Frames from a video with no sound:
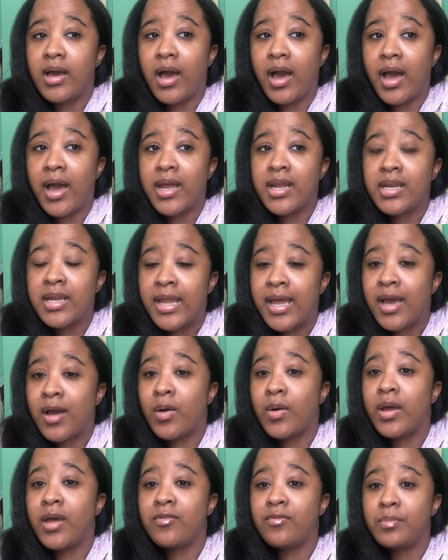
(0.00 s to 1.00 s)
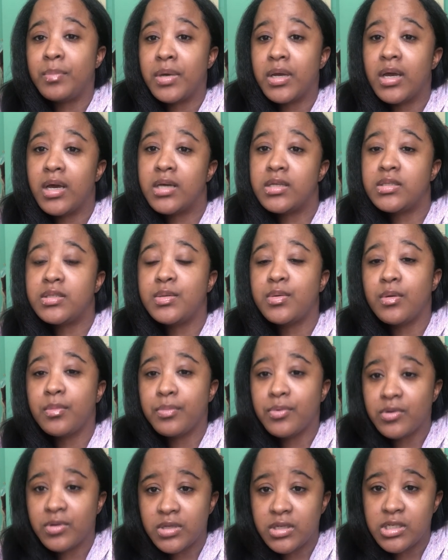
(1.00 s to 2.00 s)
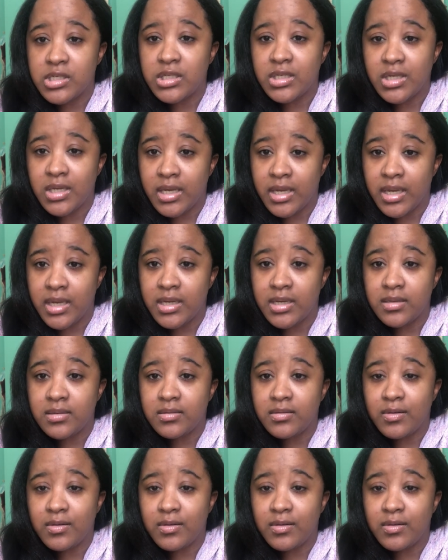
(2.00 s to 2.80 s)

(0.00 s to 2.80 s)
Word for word: I now have begun to appreciate